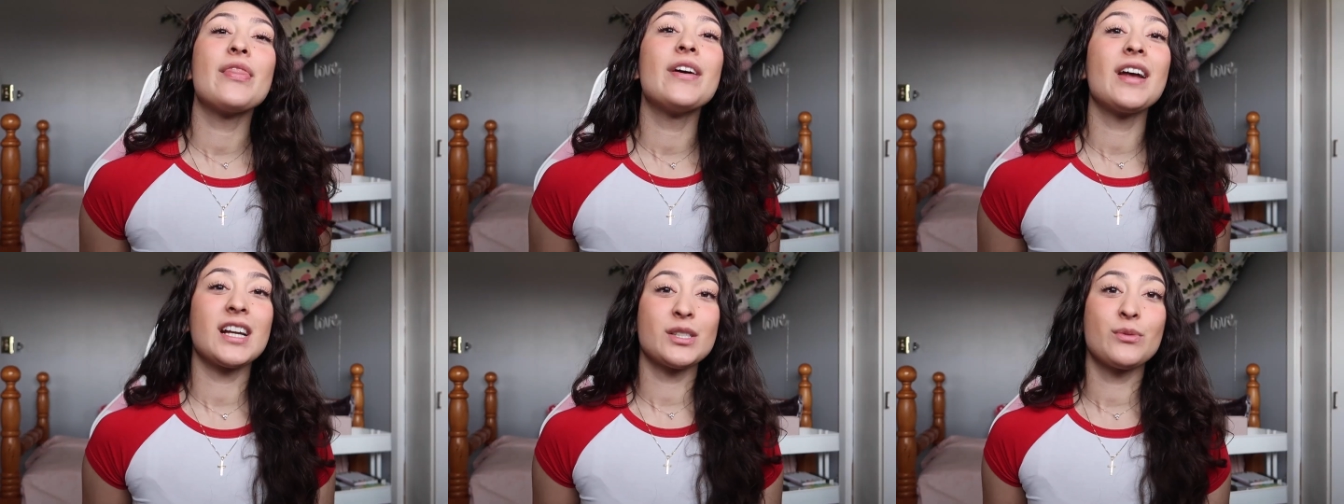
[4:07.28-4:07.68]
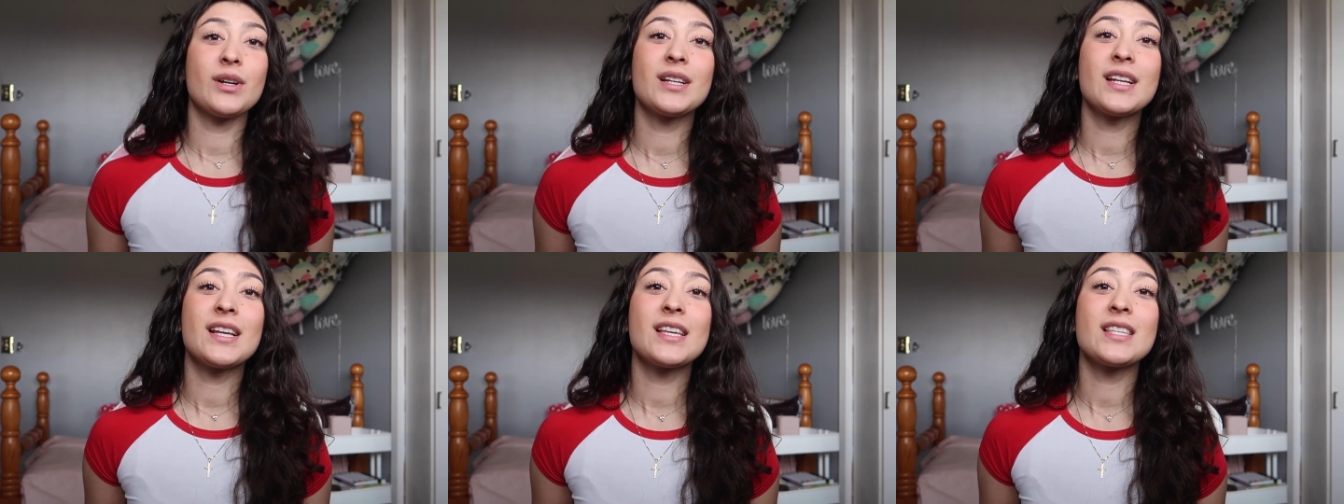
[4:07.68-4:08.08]
The next
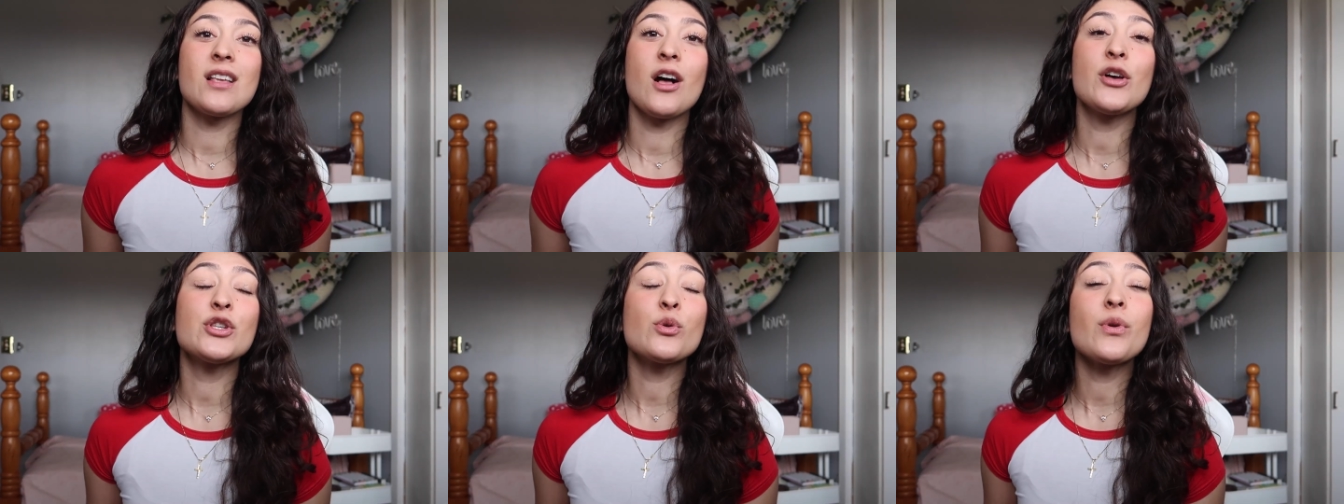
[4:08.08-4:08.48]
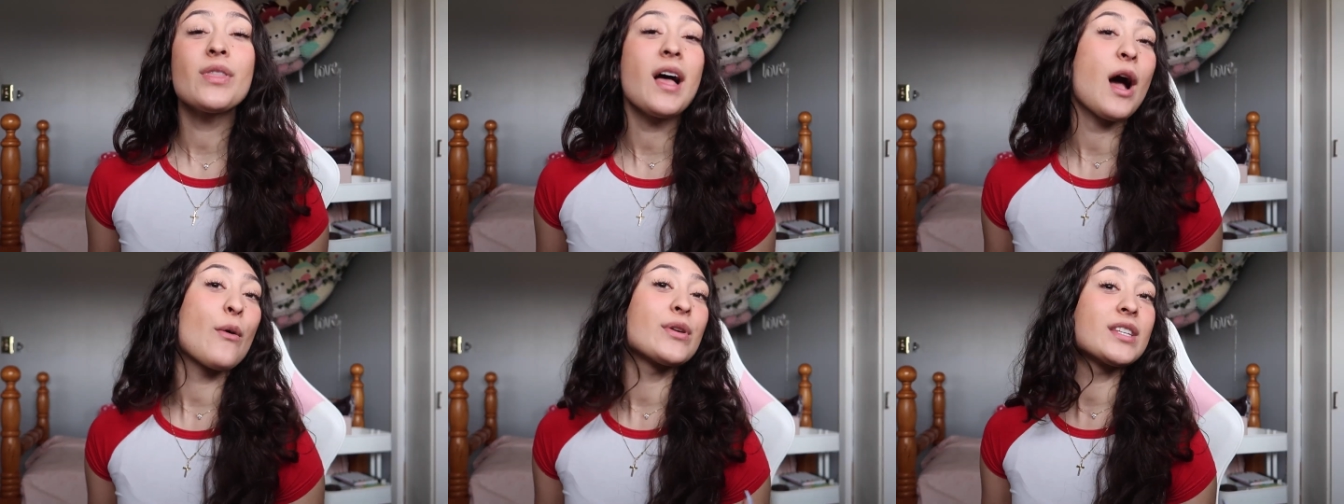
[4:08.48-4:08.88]
one is also one
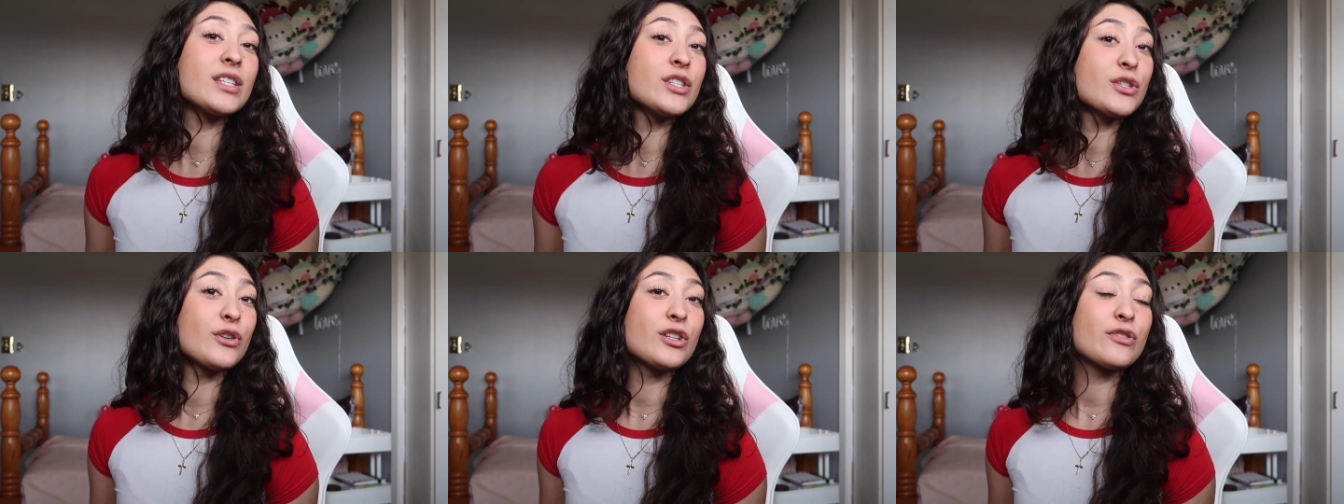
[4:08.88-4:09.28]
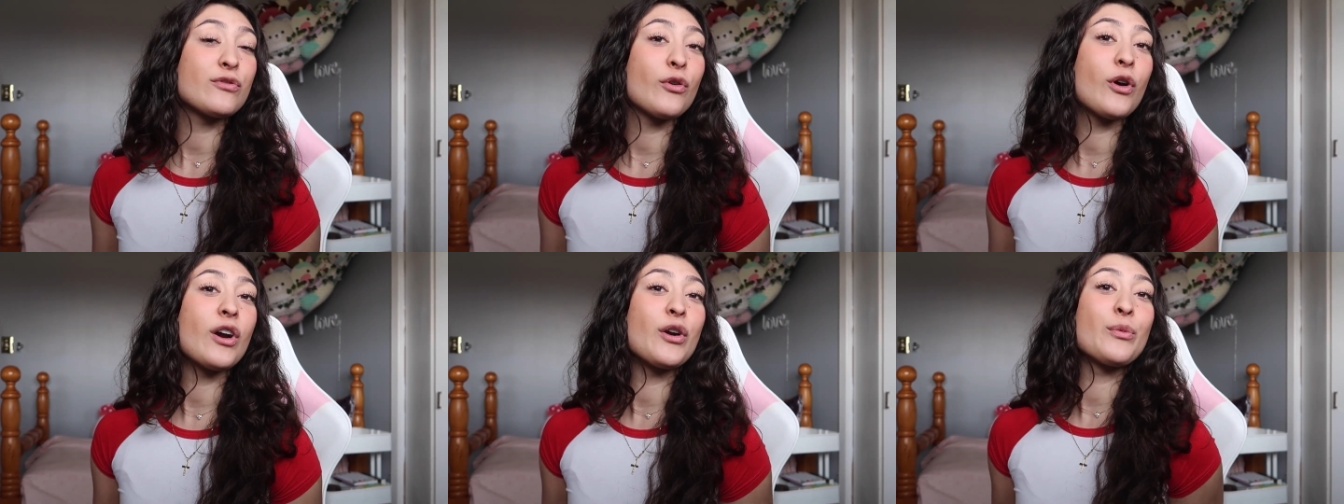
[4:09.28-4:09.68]
that I was in search
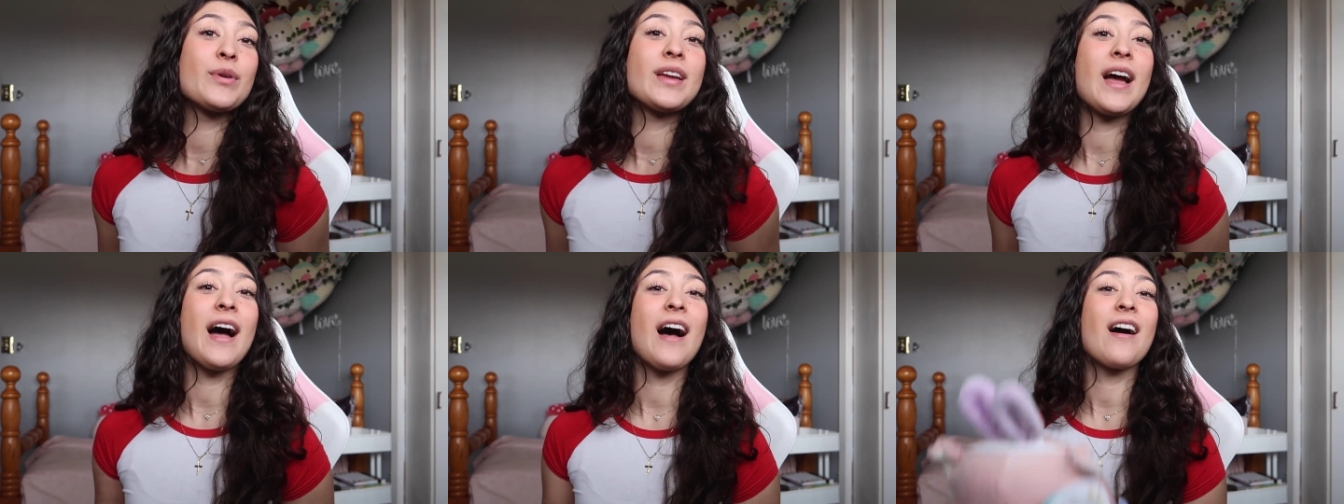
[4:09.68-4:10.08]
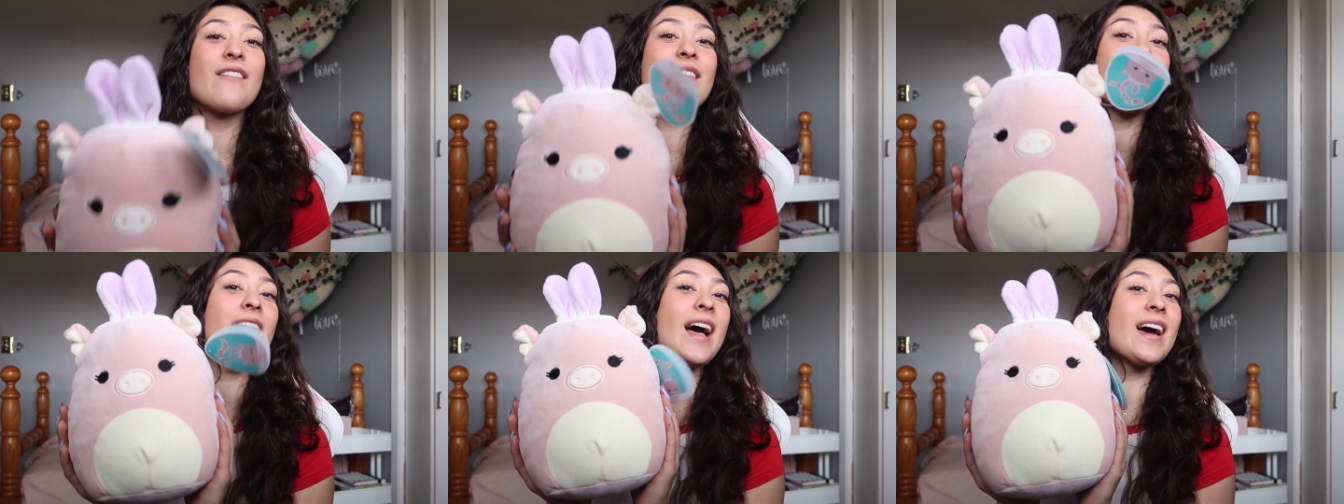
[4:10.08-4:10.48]
for. We
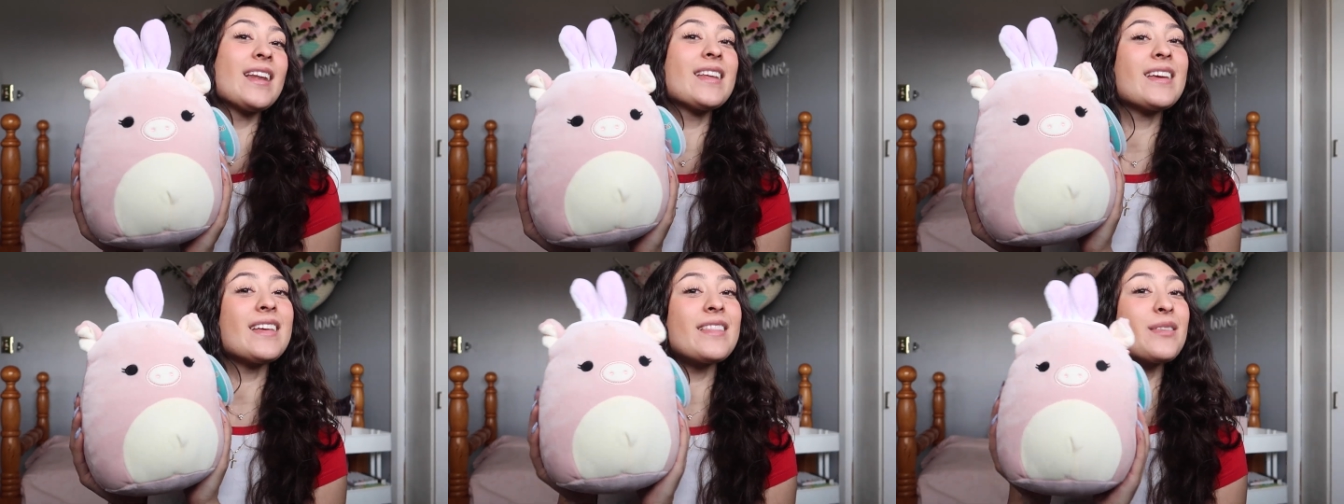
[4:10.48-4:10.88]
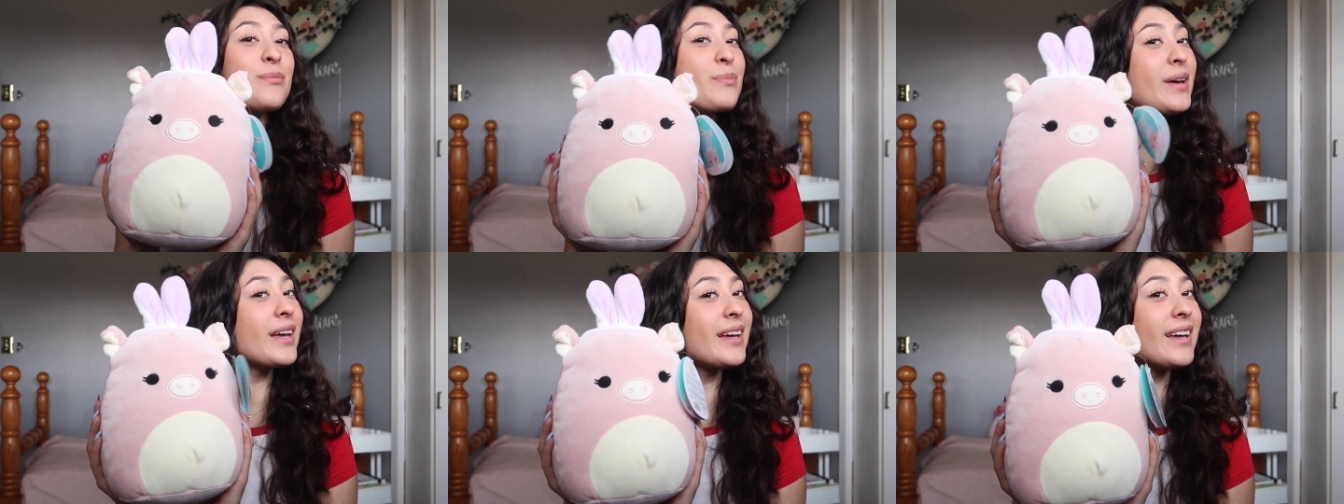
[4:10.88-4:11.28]
have Hetty the
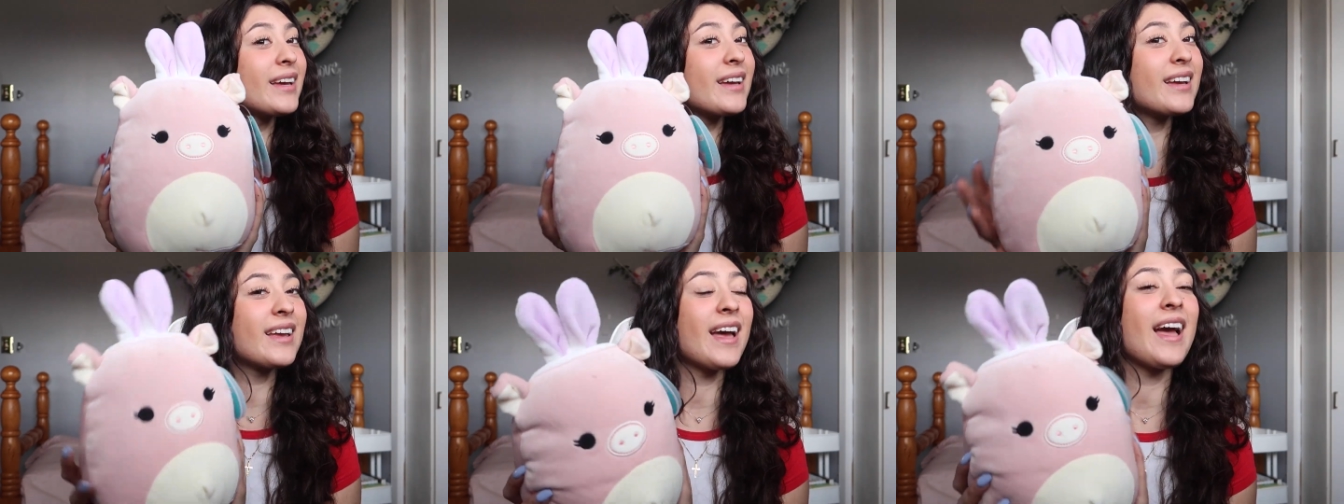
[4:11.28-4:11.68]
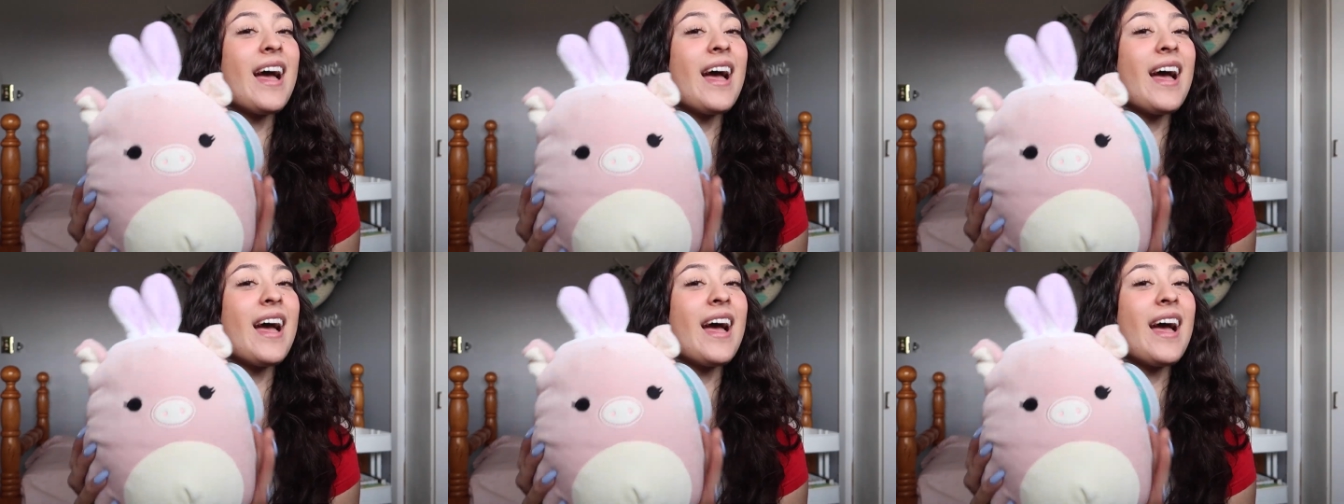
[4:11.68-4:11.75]
pig,